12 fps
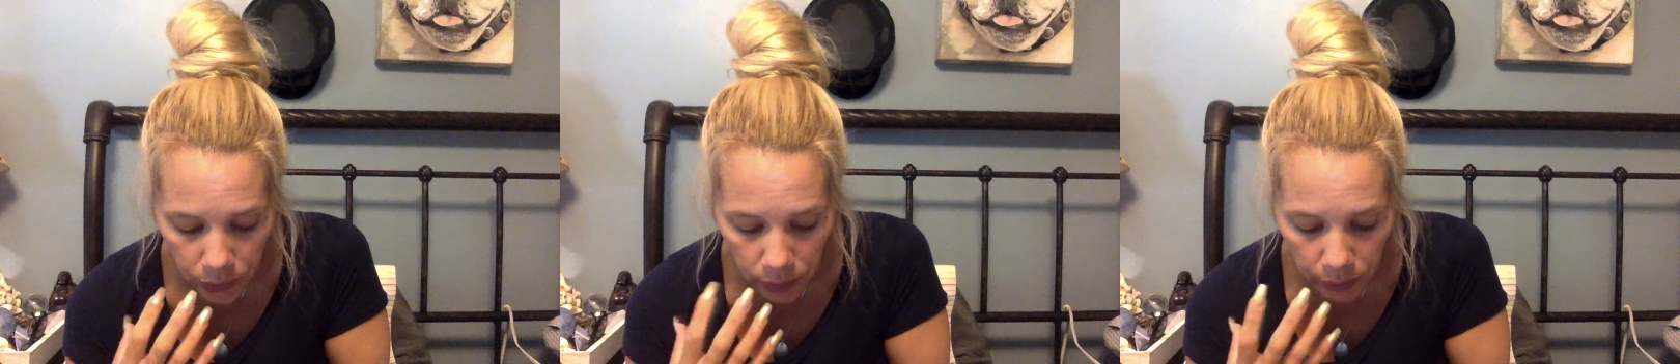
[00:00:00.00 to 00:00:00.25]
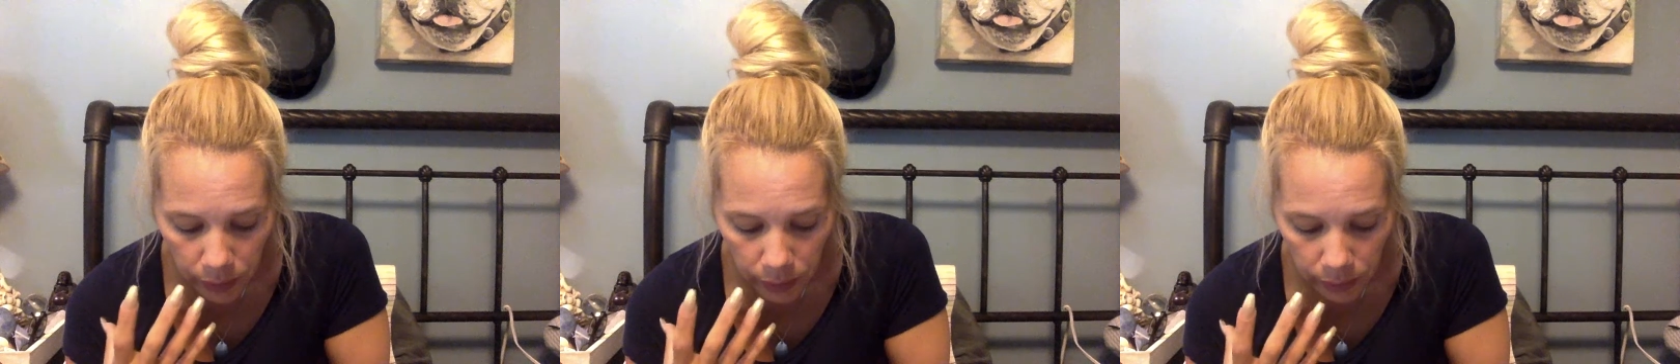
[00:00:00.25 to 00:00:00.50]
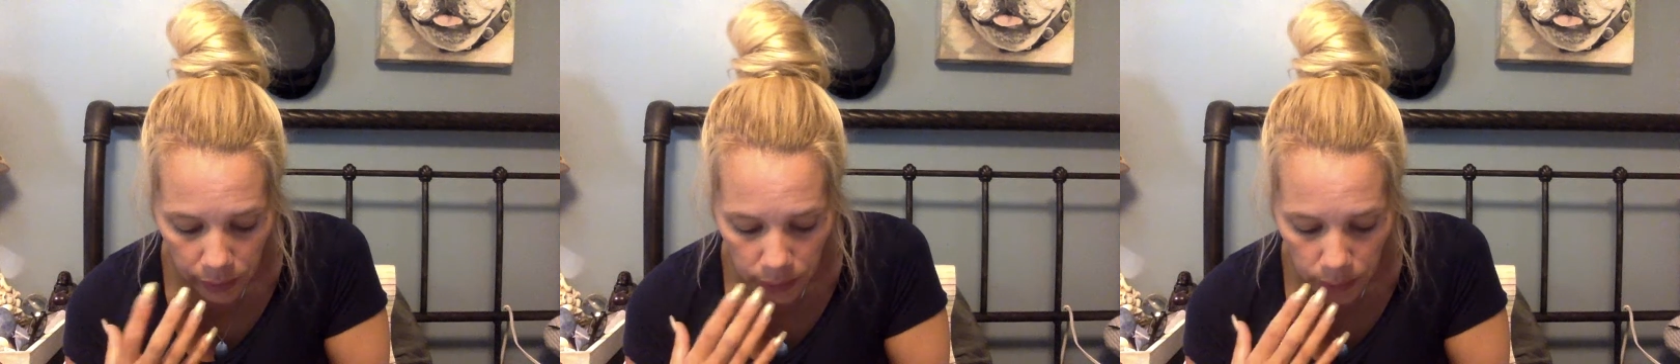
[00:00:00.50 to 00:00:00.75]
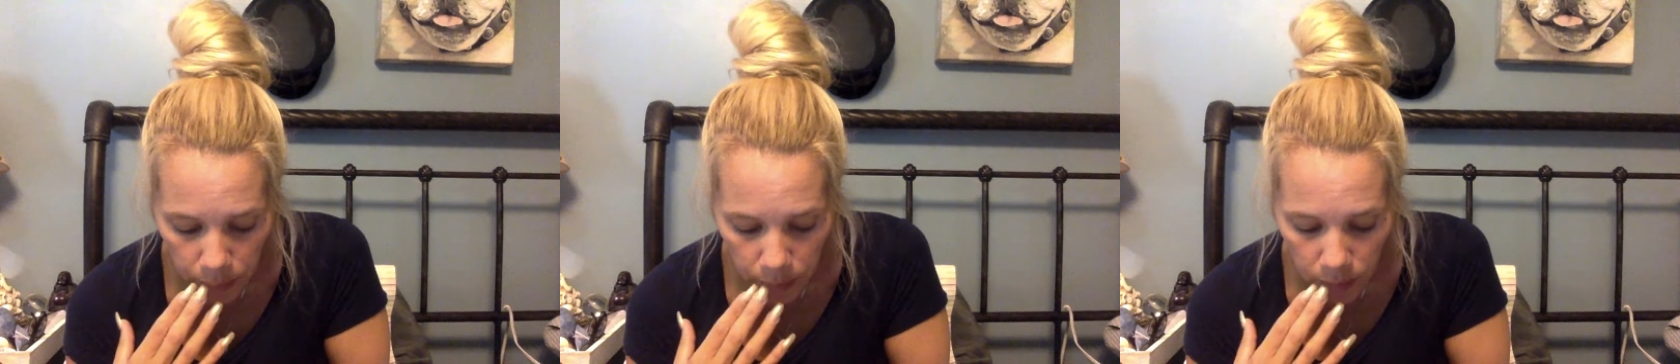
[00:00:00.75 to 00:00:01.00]
career
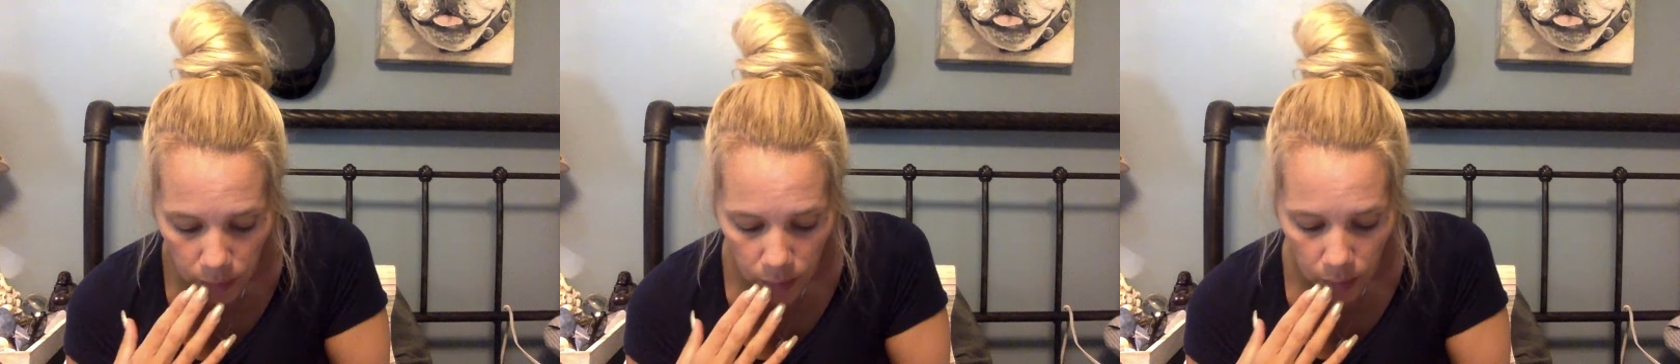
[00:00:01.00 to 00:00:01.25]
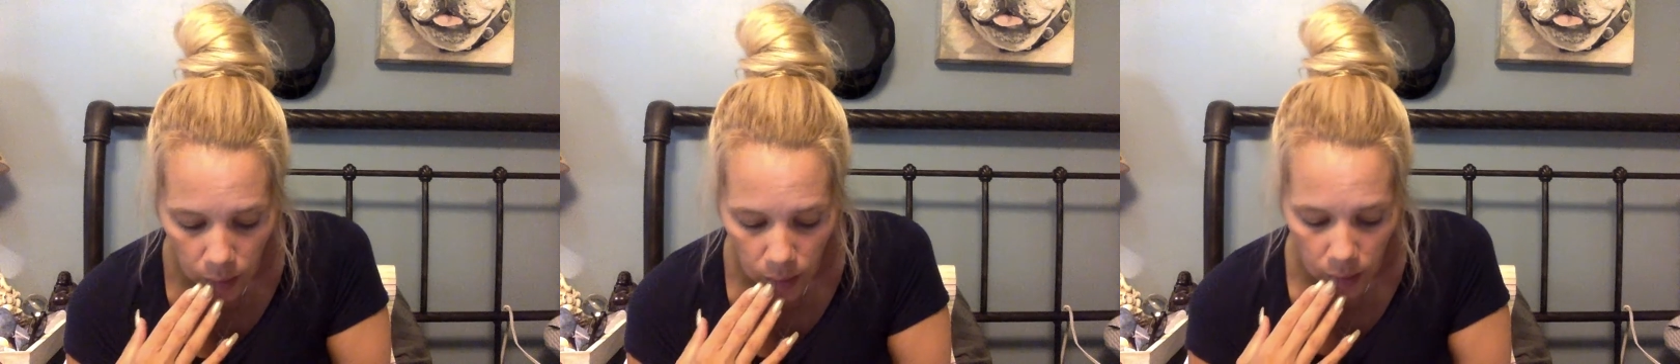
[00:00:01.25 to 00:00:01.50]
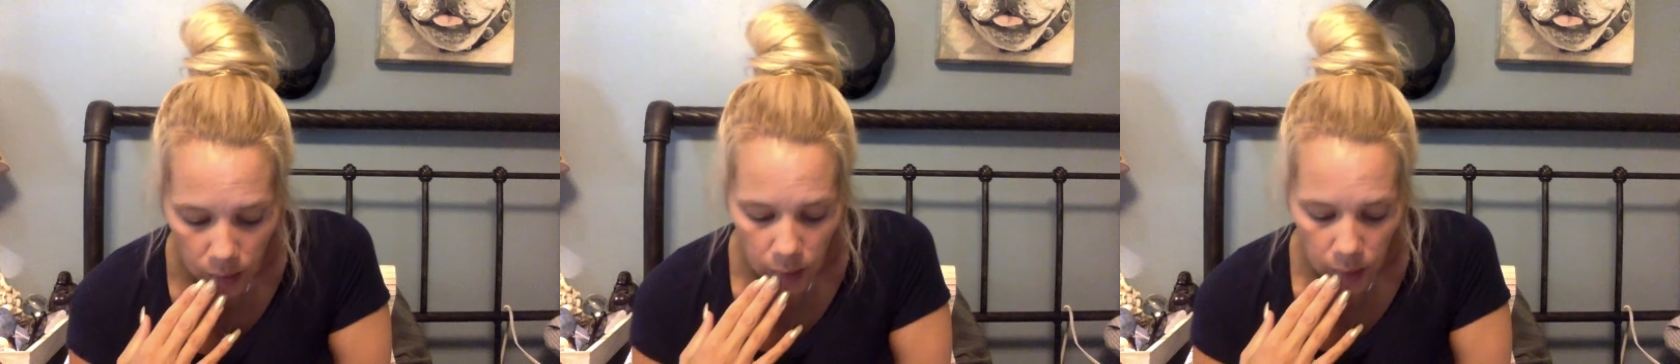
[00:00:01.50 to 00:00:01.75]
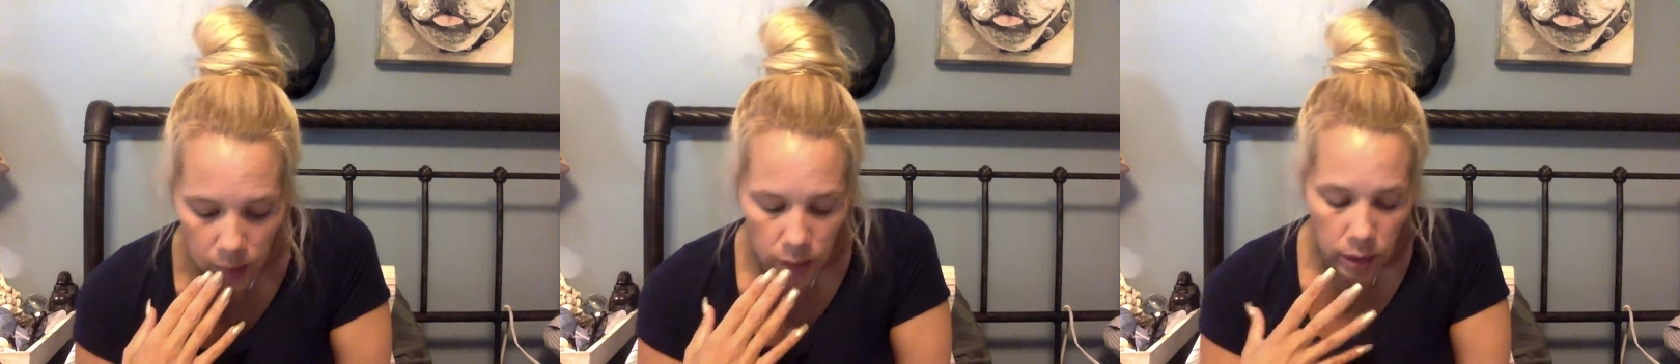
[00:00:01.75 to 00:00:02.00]
advancement.
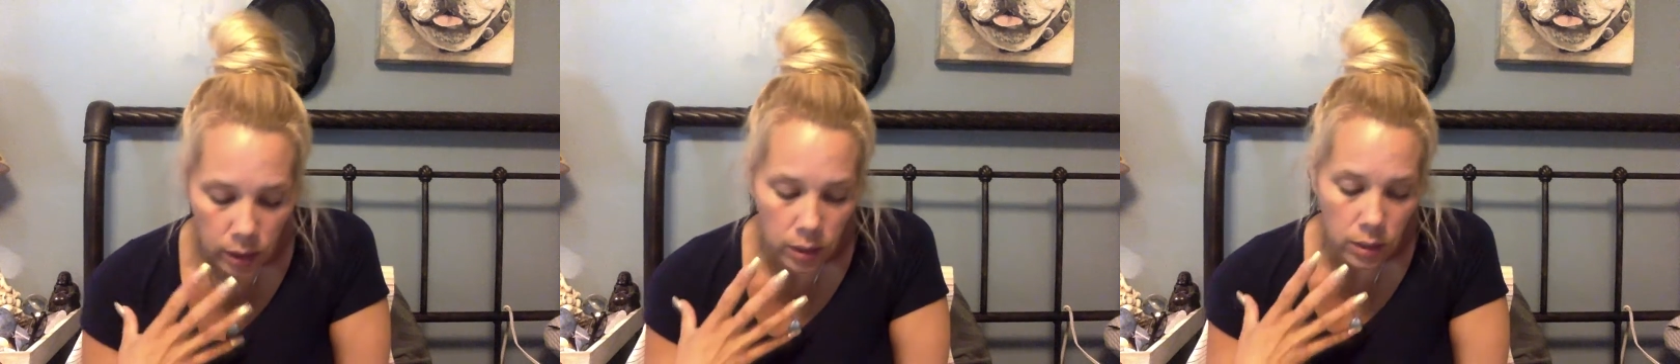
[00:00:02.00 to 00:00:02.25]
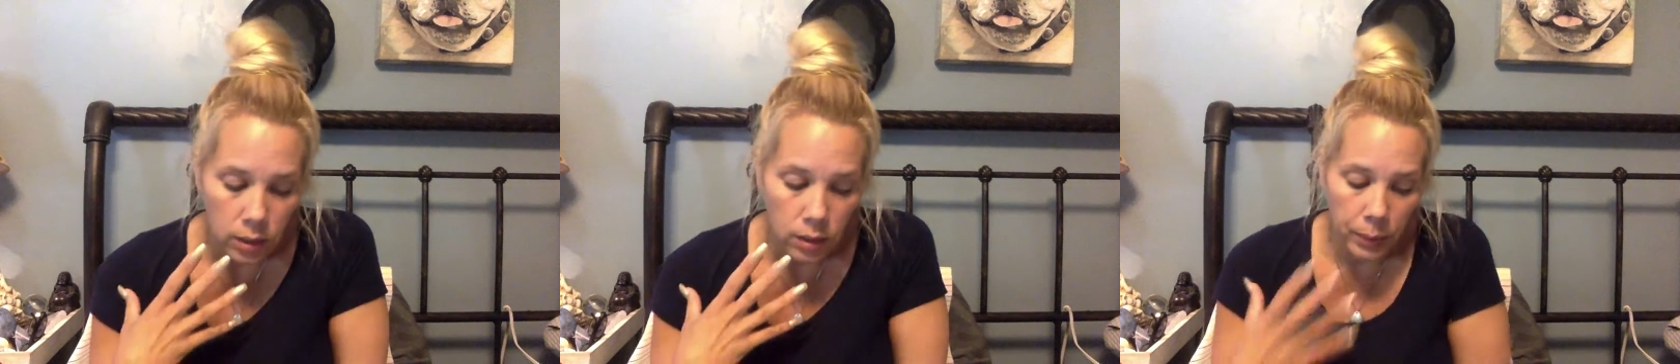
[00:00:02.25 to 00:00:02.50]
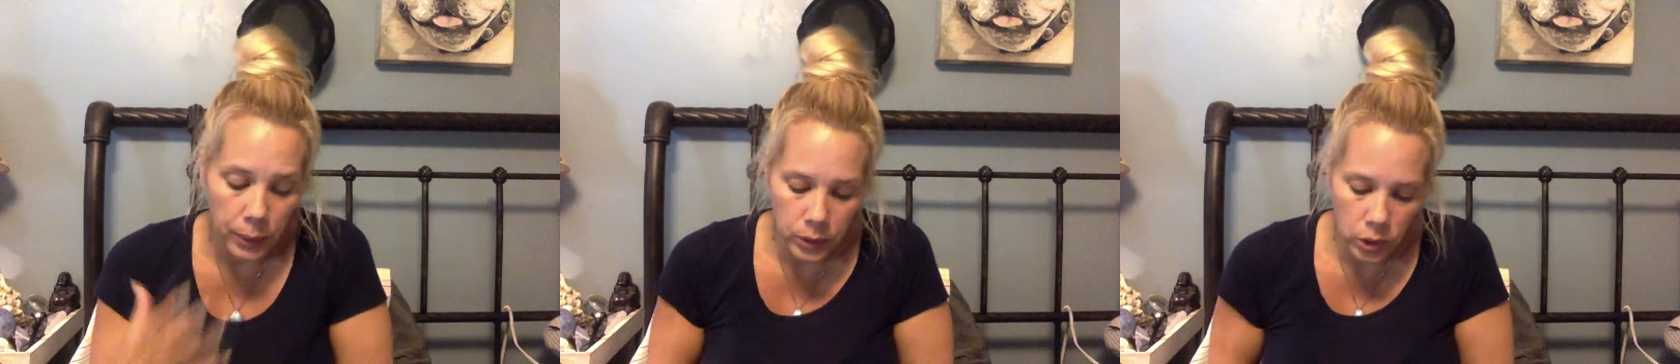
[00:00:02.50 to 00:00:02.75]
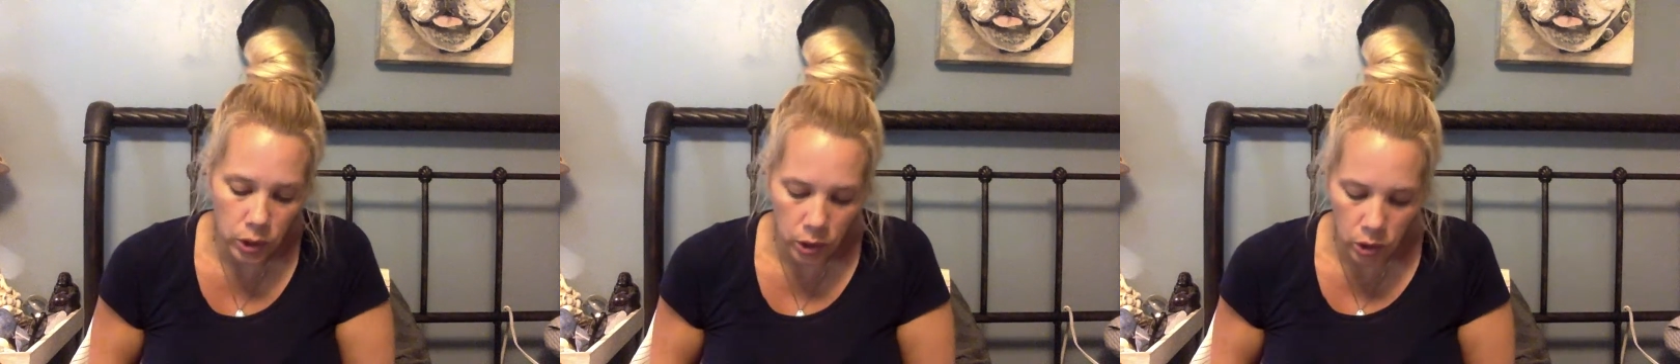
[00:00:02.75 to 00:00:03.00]
And it's it's about to
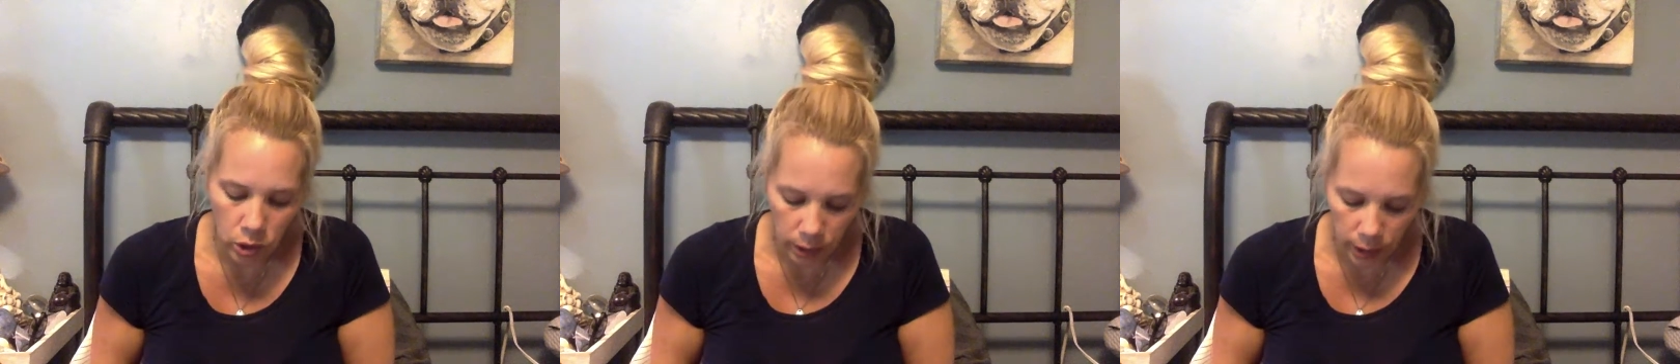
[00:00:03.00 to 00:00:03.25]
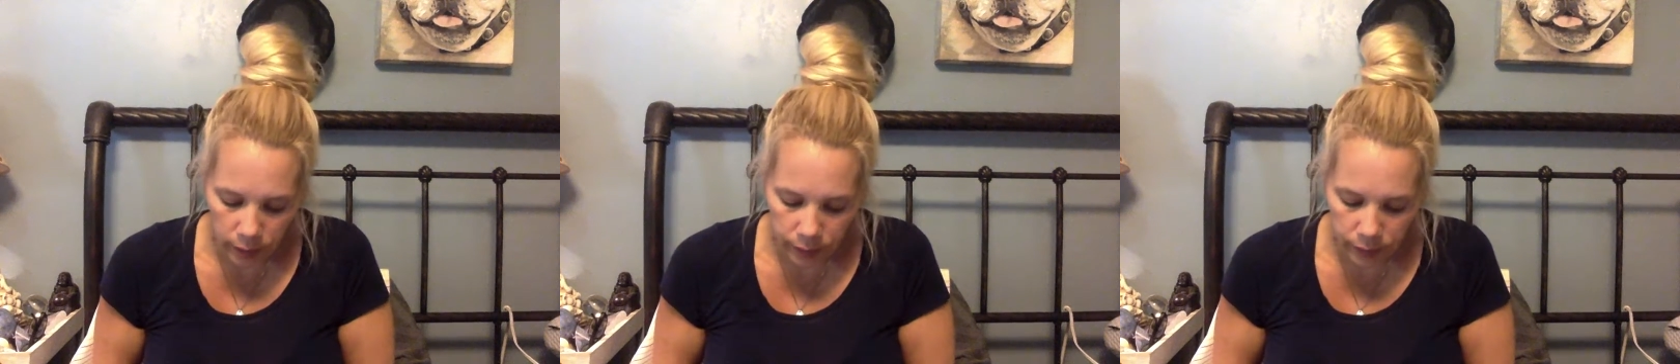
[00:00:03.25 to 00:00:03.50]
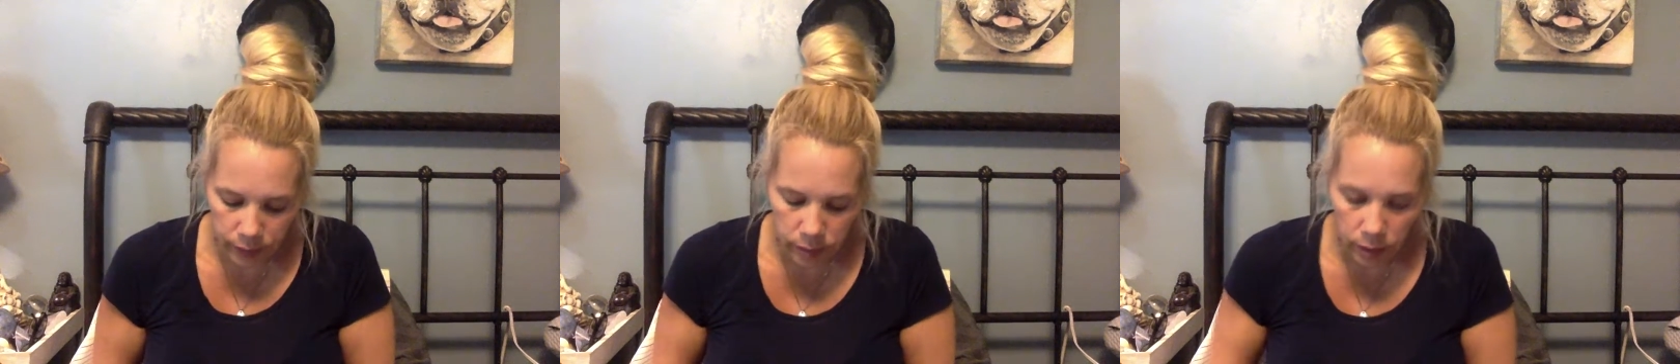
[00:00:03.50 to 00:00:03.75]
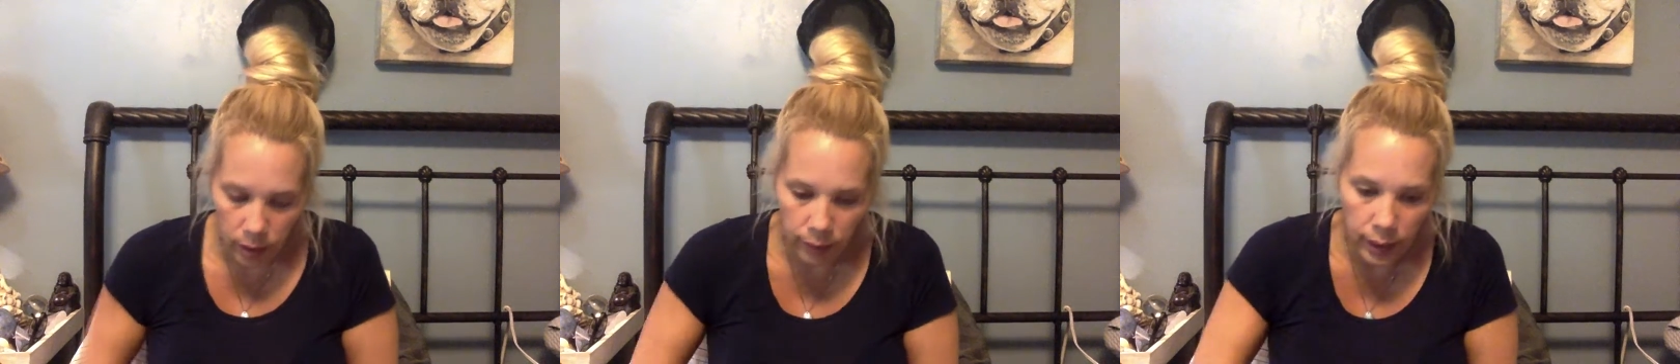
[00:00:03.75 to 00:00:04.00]
change your life,
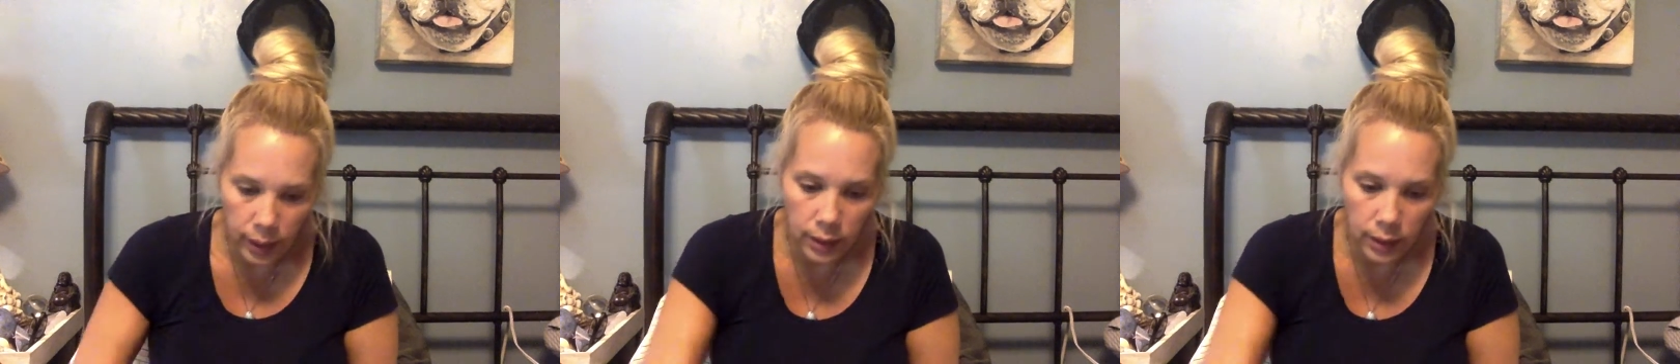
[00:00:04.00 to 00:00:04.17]
all right?